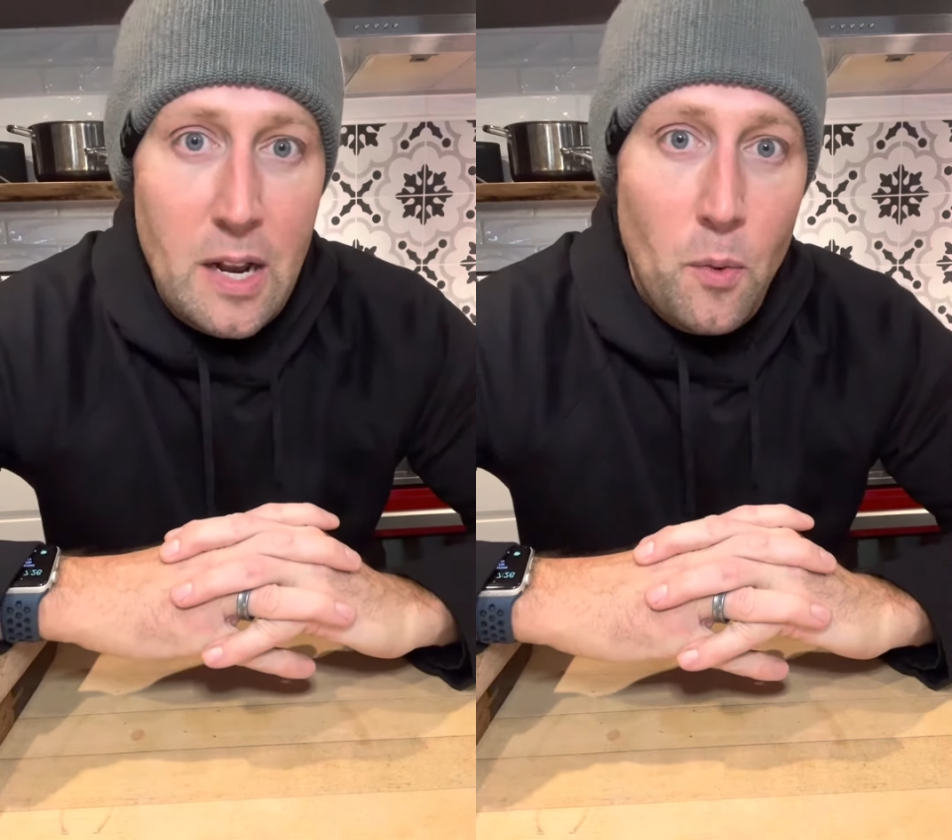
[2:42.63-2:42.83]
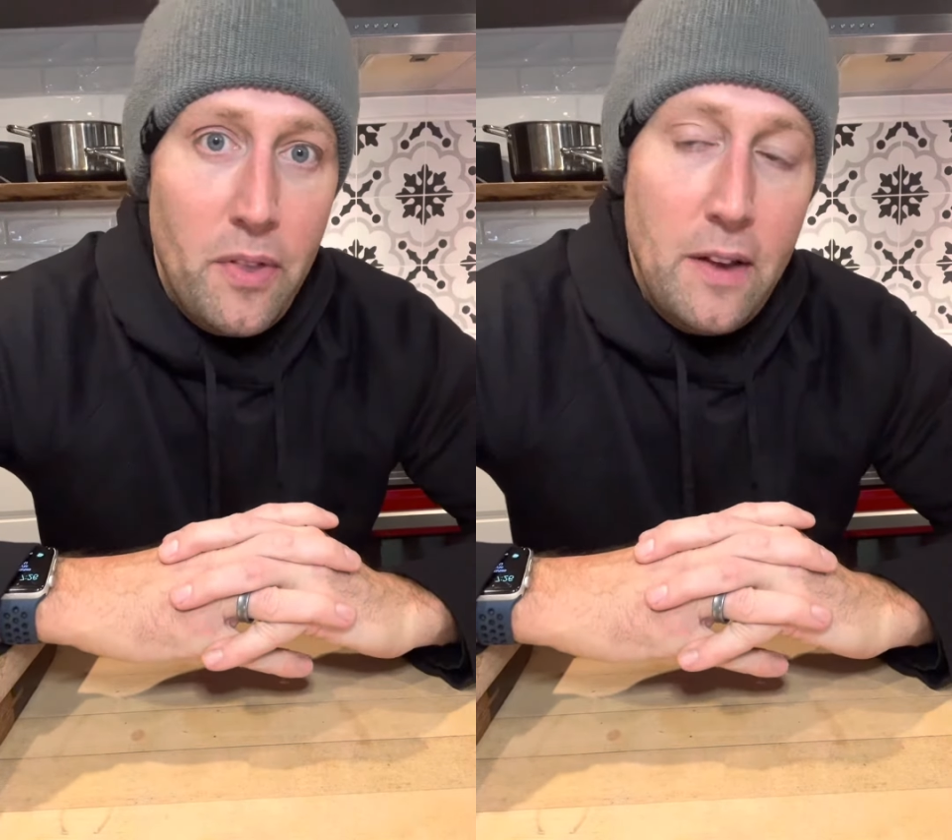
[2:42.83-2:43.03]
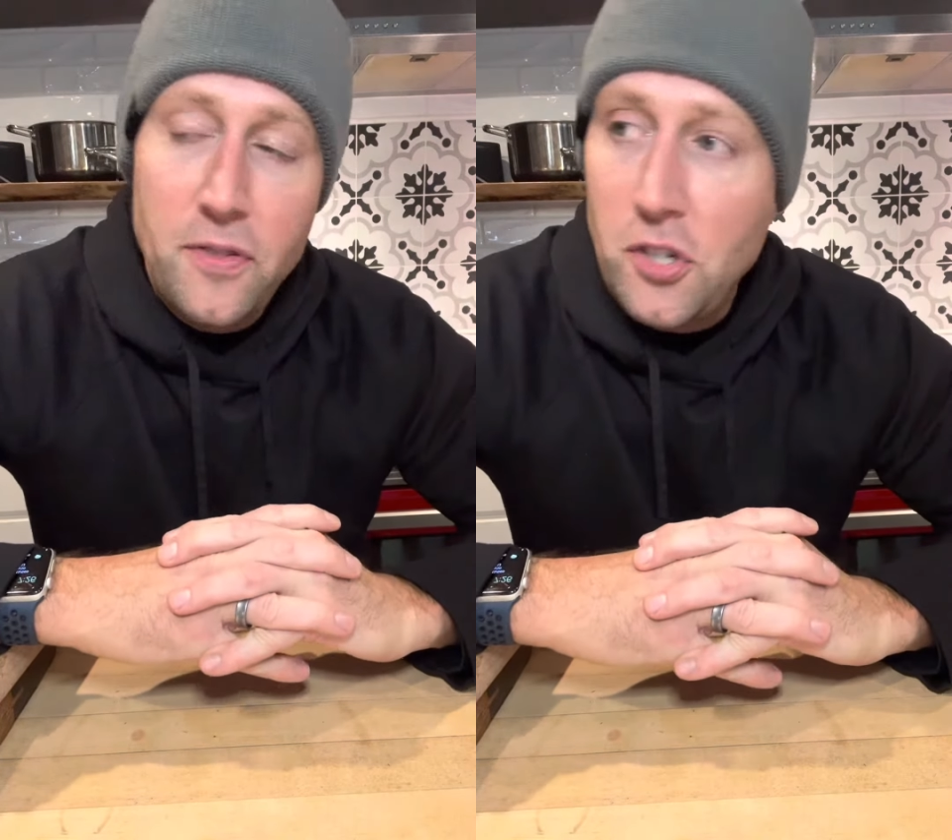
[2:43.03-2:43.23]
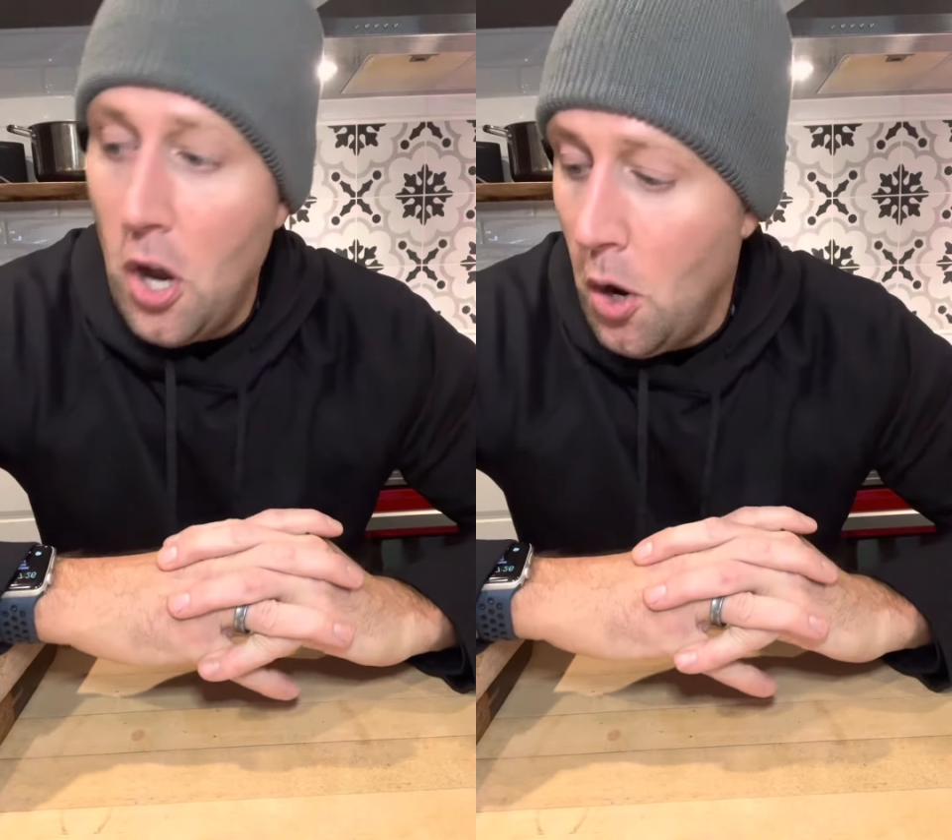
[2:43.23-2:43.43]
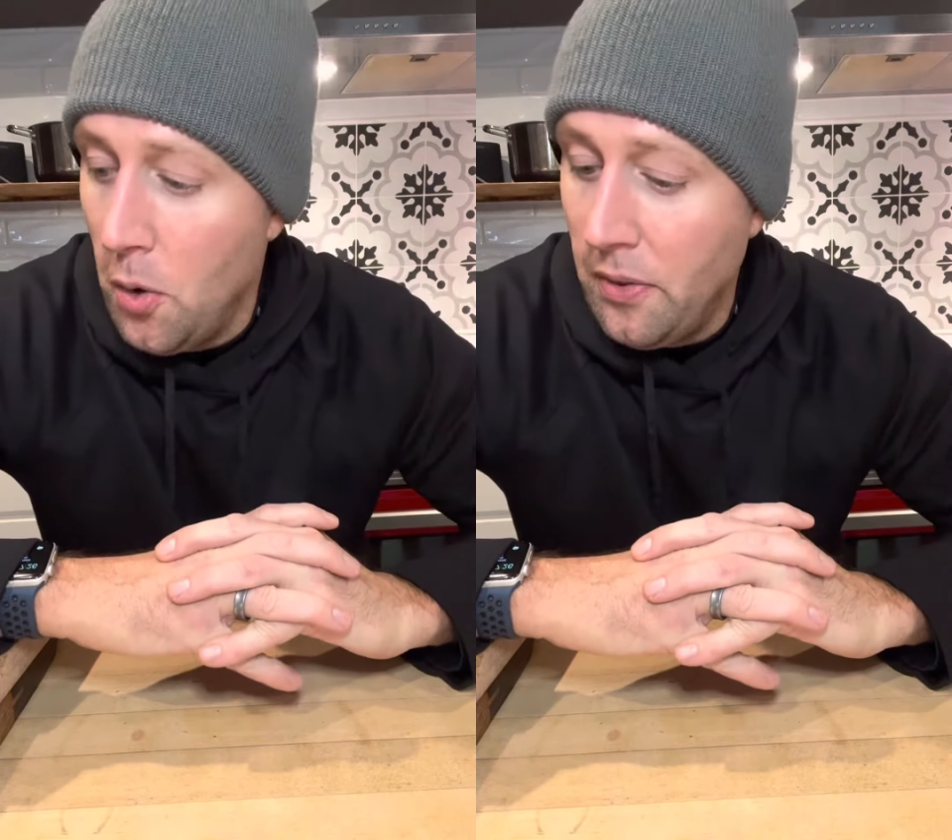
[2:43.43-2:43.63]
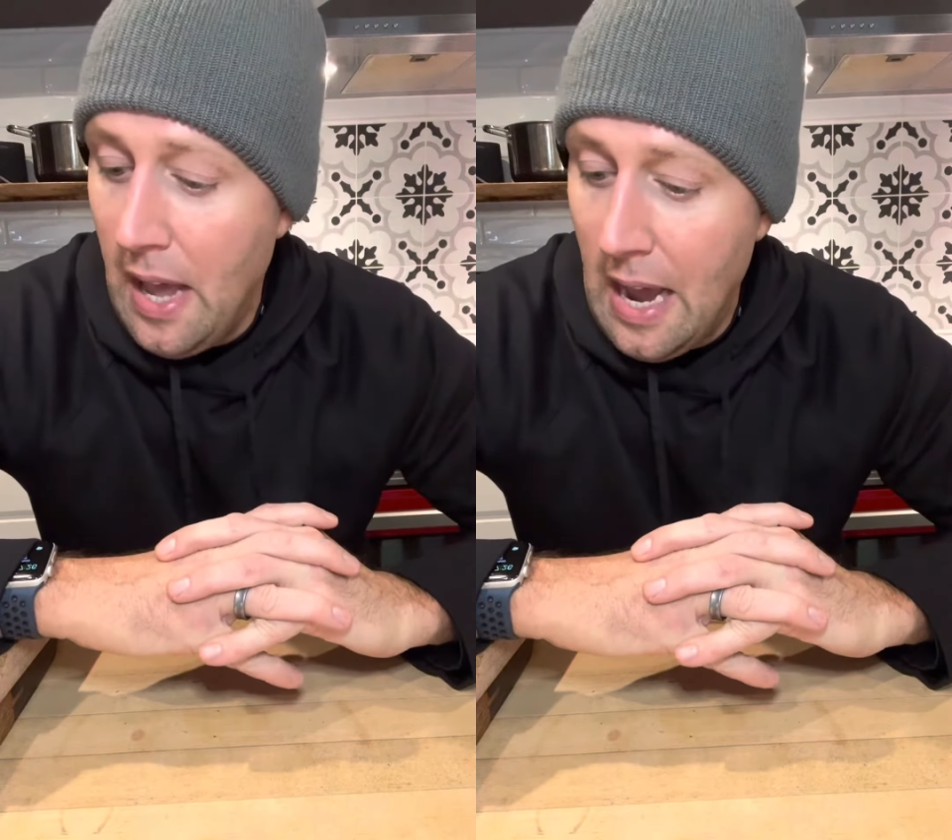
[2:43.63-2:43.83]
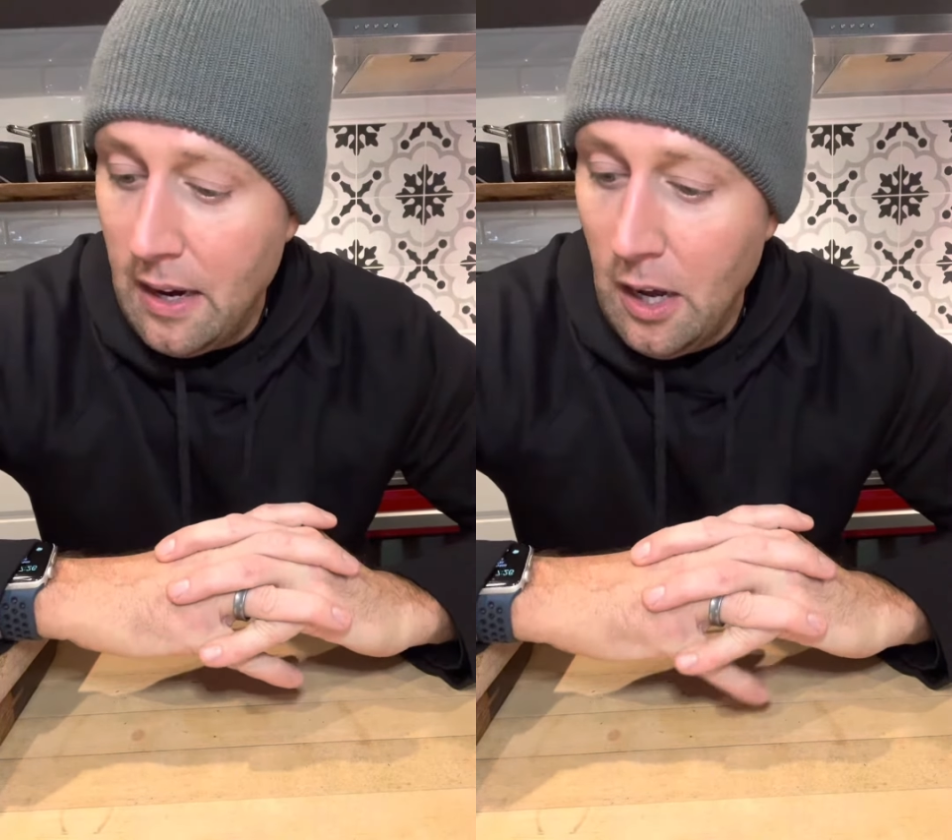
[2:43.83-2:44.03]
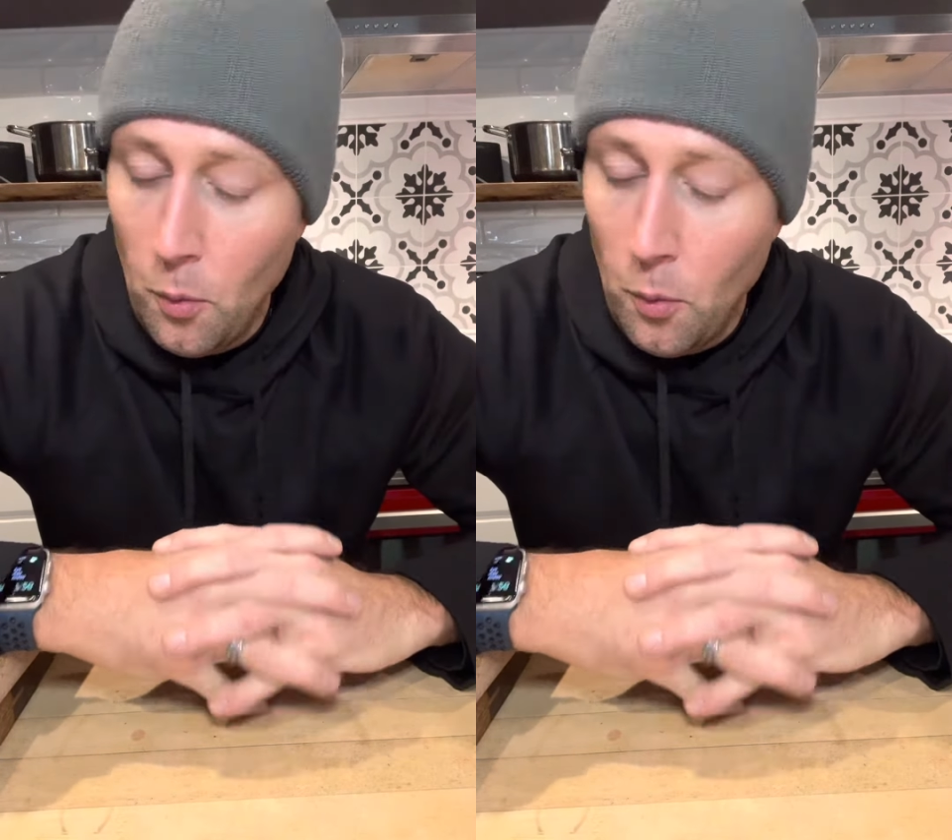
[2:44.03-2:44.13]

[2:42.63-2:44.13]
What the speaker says: where they've shown that